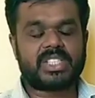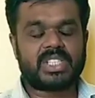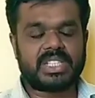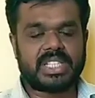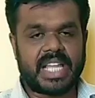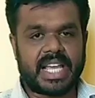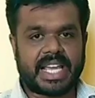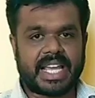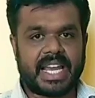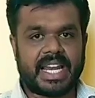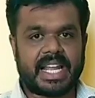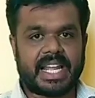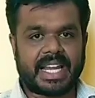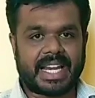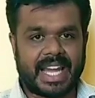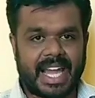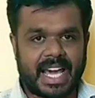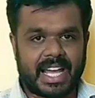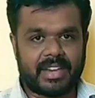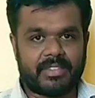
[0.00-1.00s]
They can
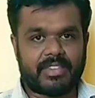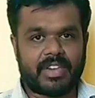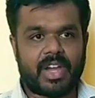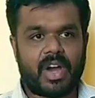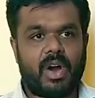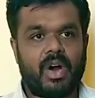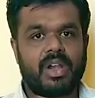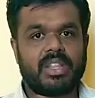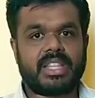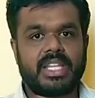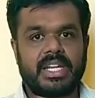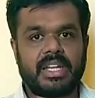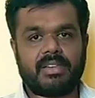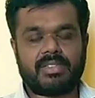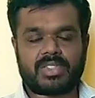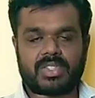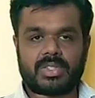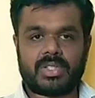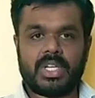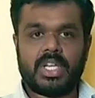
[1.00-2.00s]
clarify all the doubts
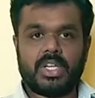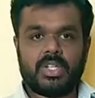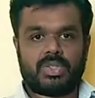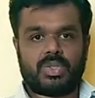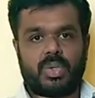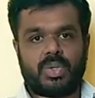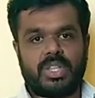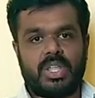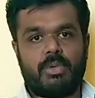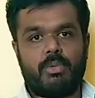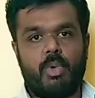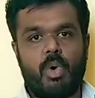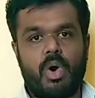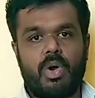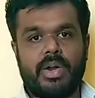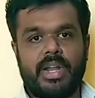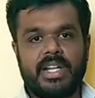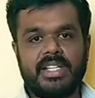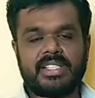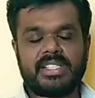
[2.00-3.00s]
through the
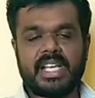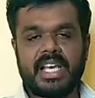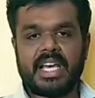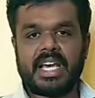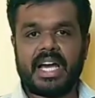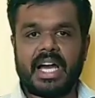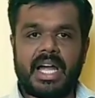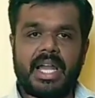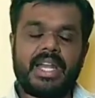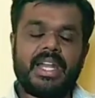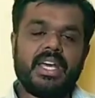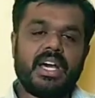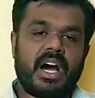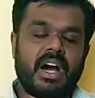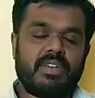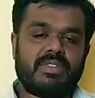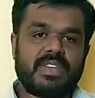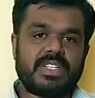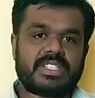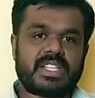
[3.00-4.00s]
owners and the
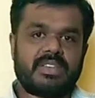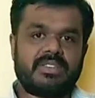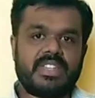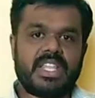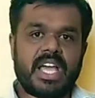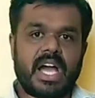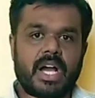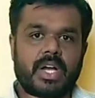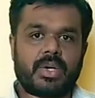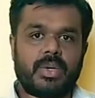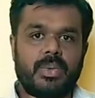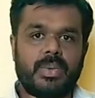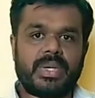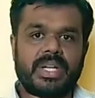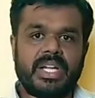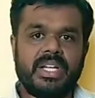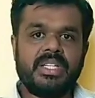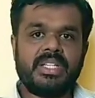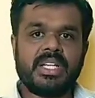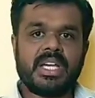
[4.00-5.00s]
office of the accountant